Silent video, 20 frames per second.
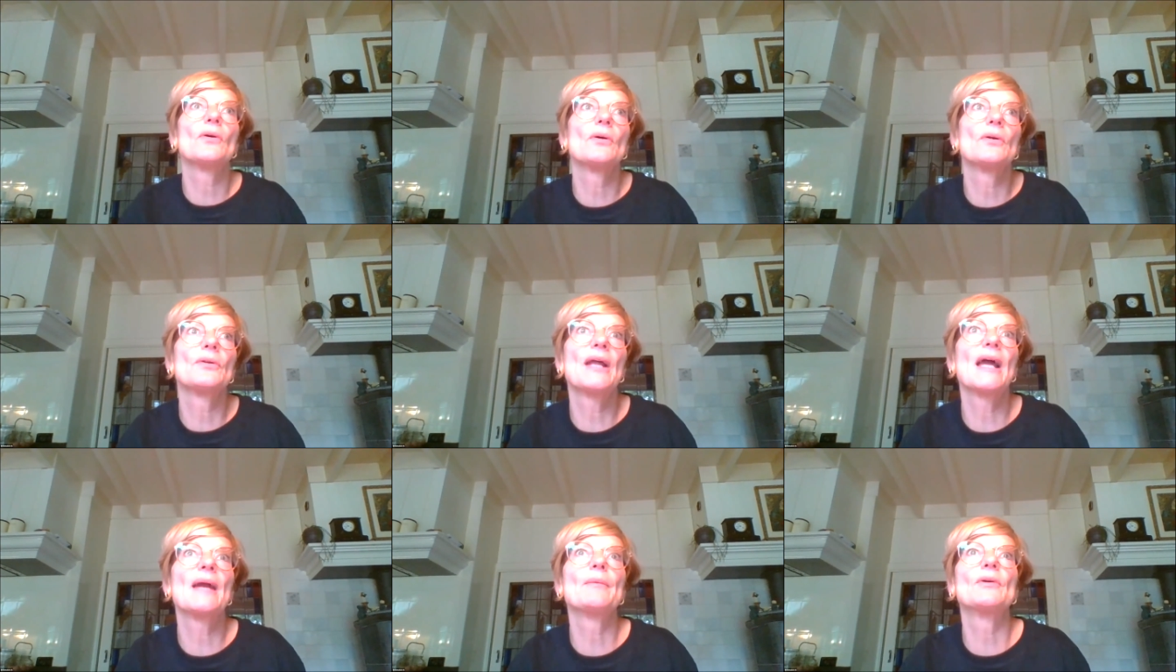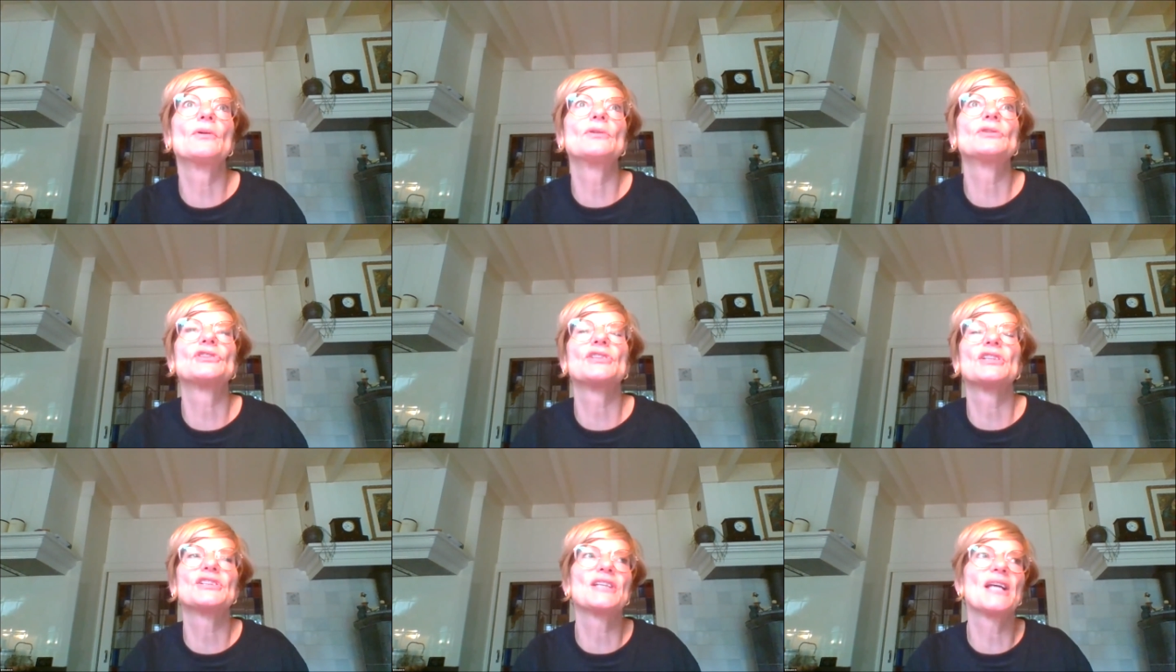
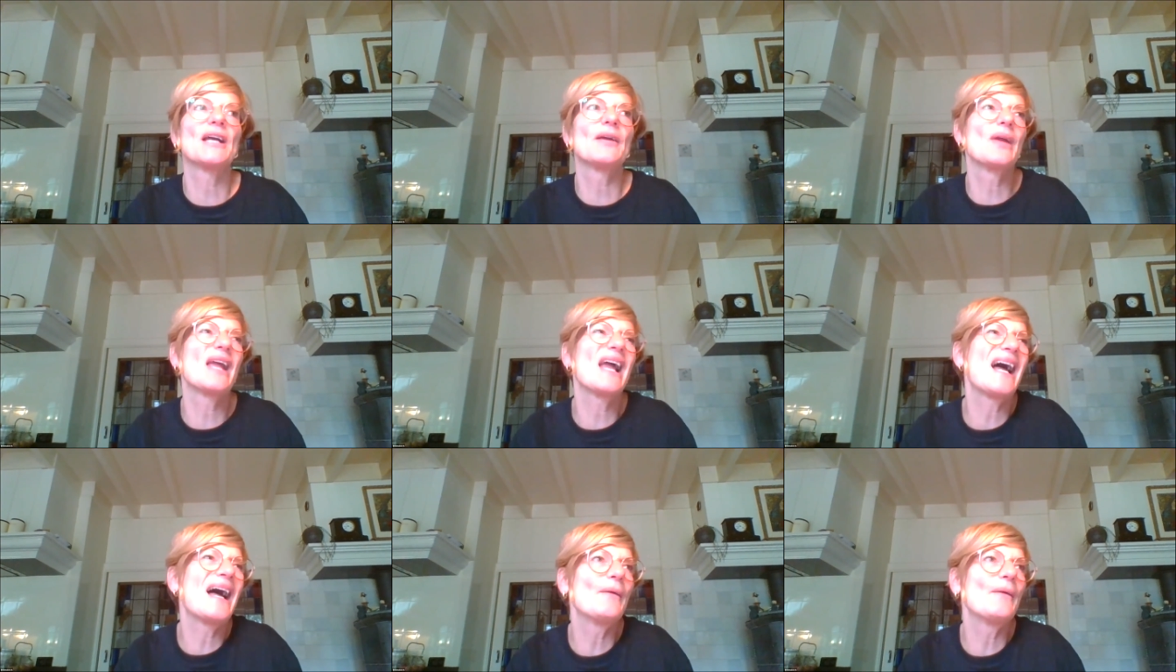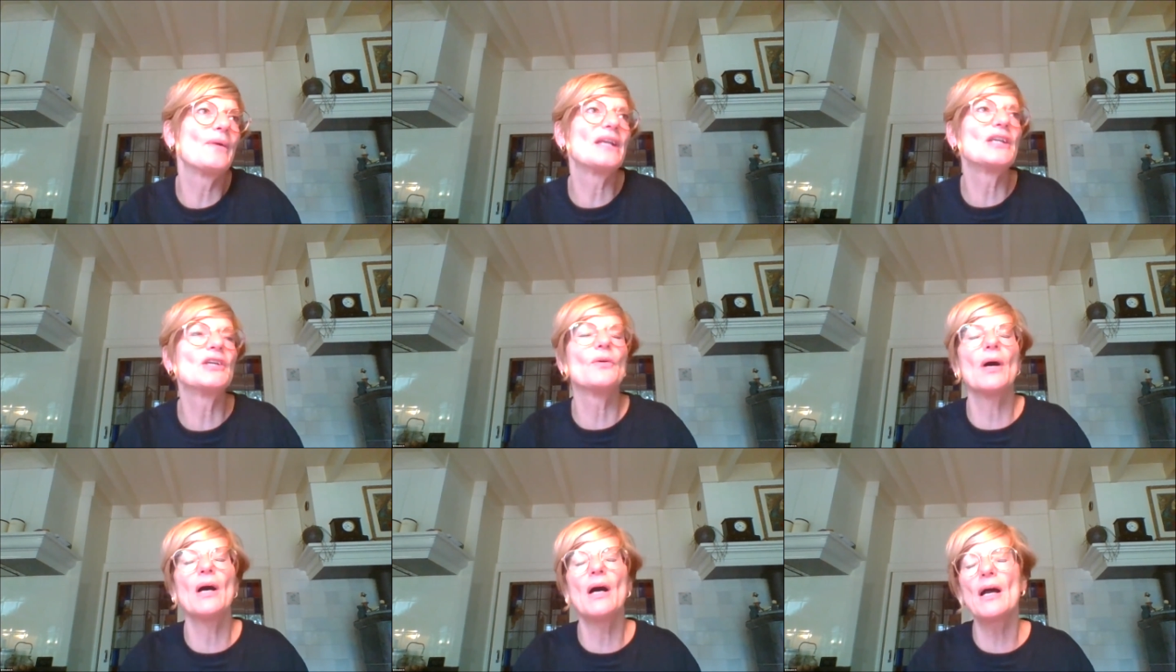neighborhoods, they say, yeah, when
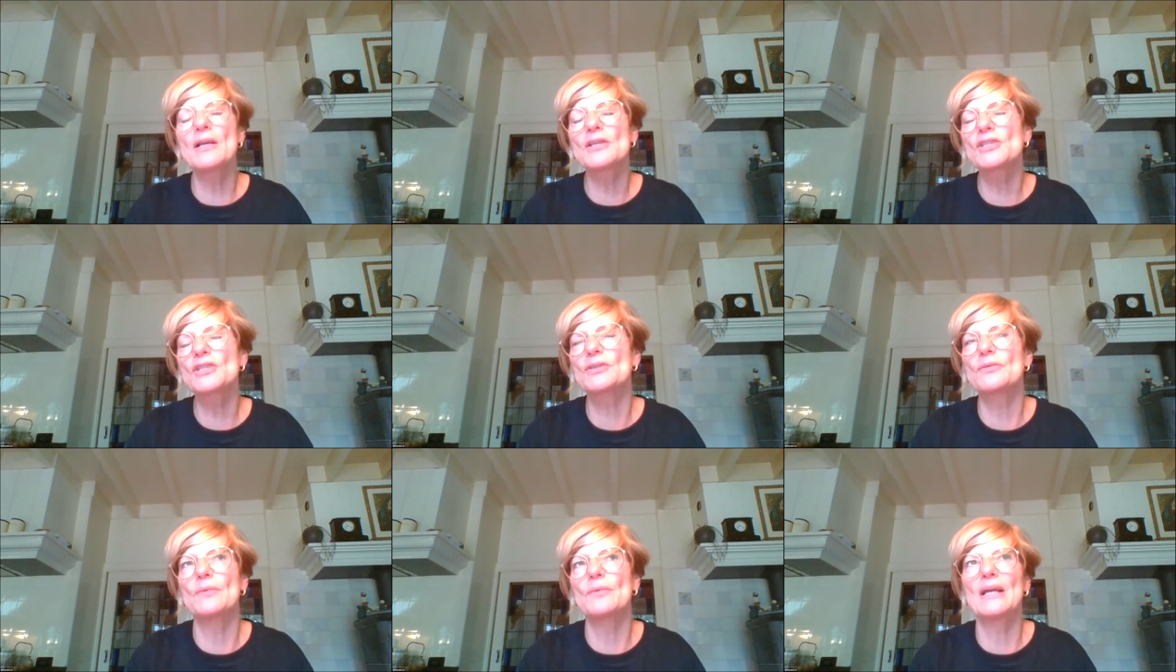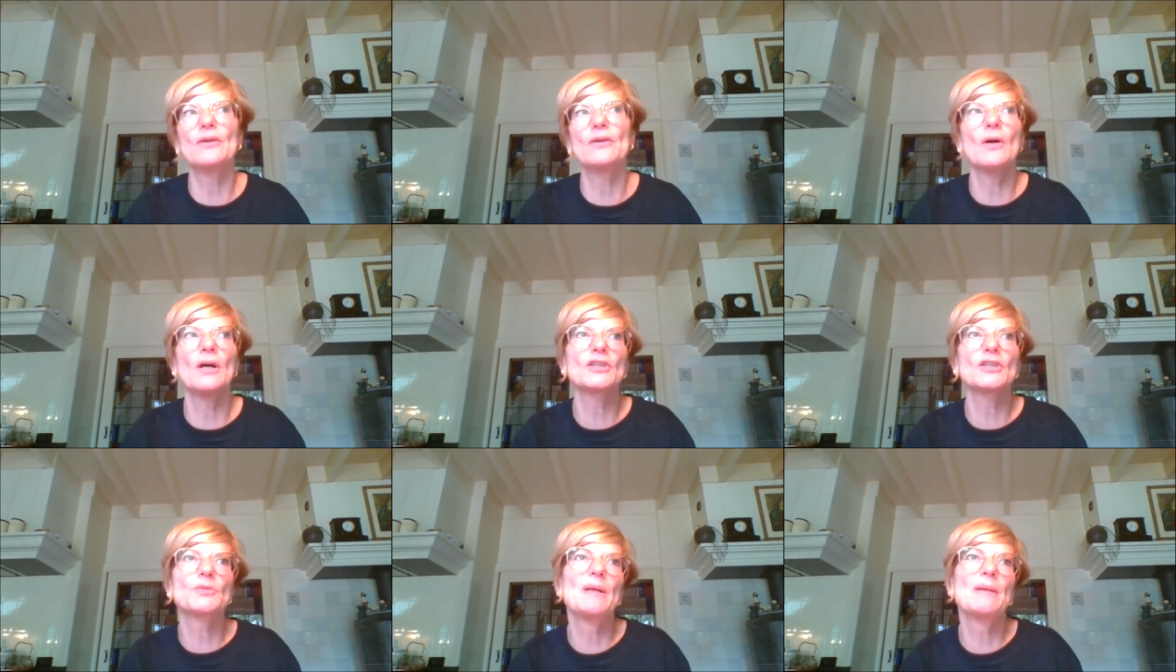you
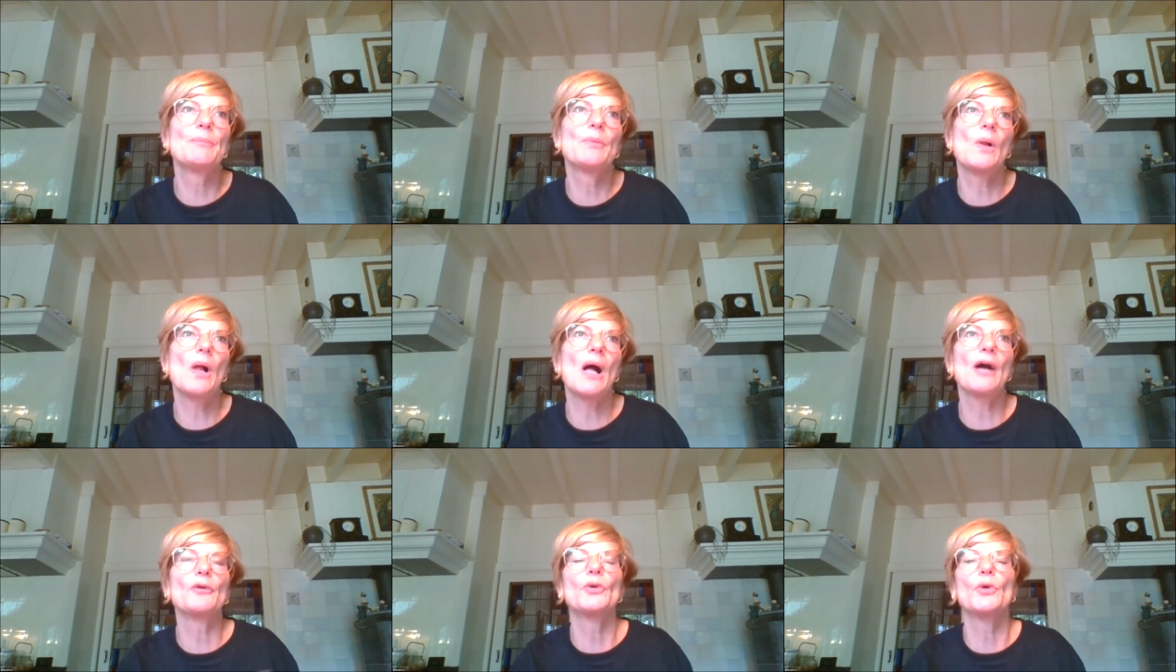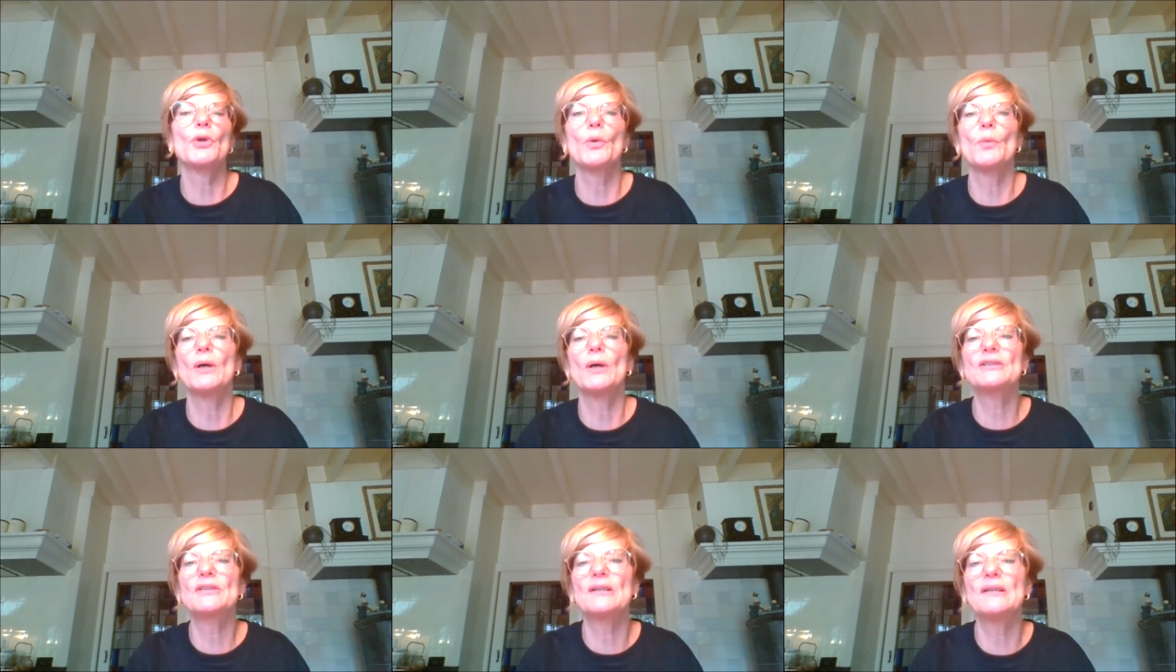ask people how do you
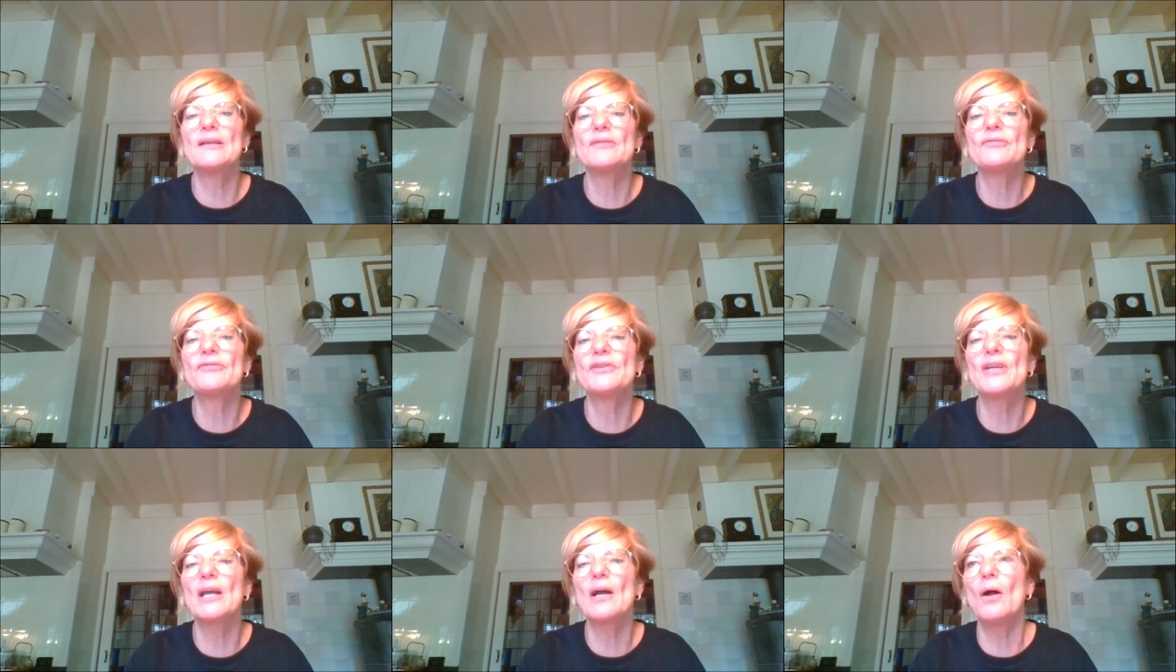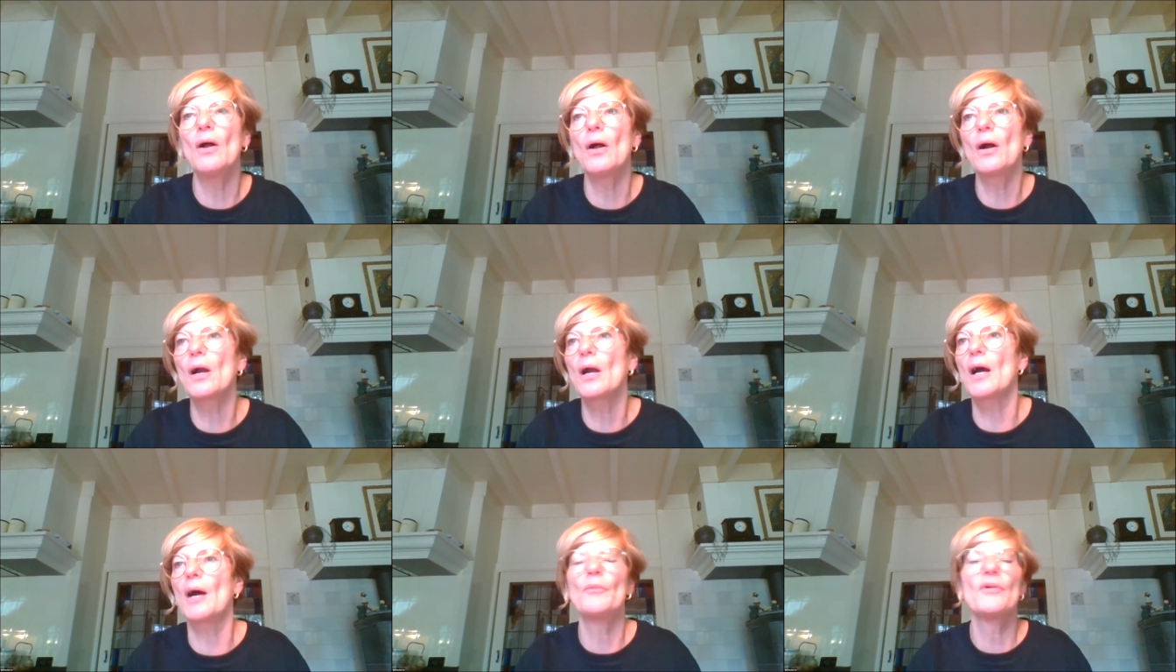want to live, they
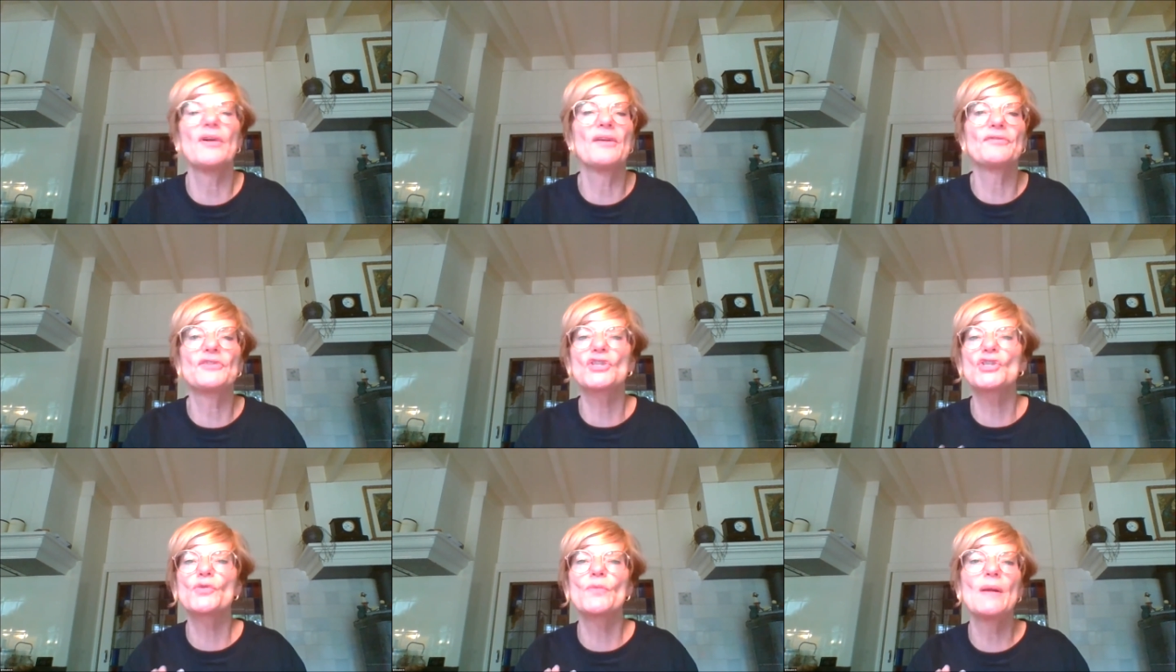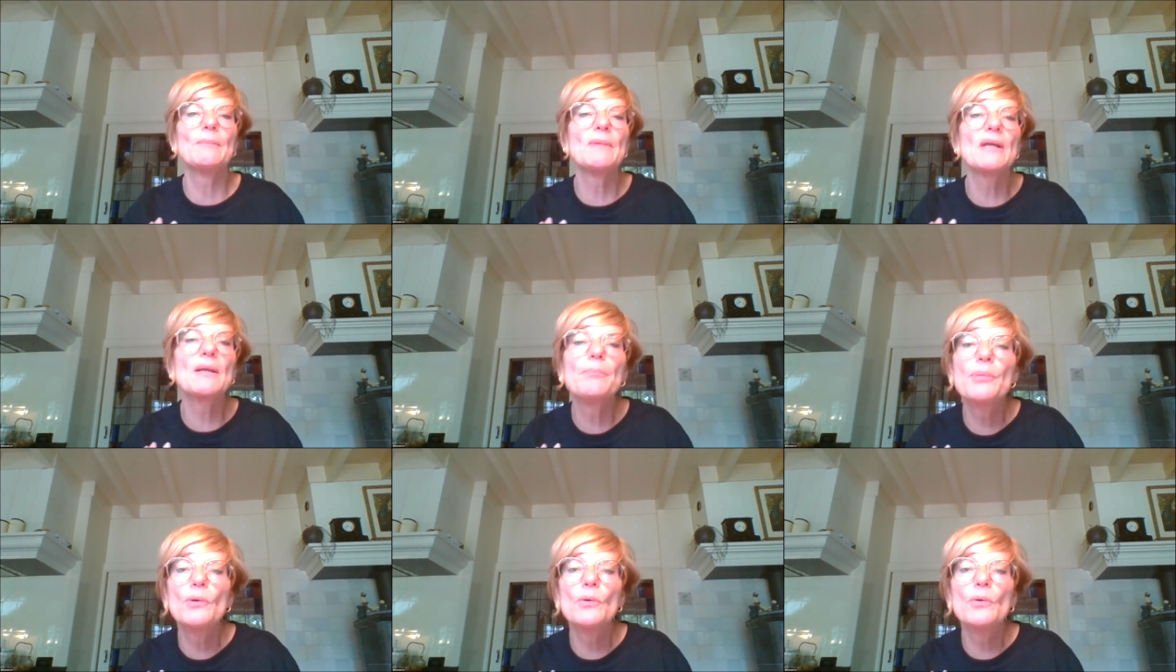all come with the
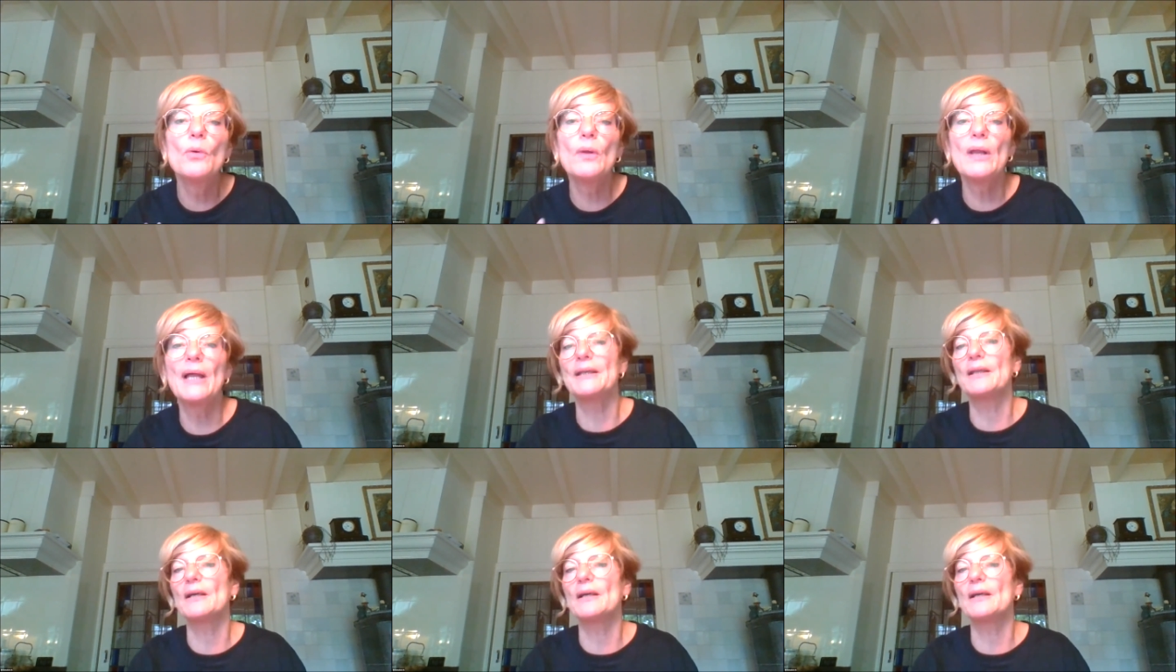swimming pool, and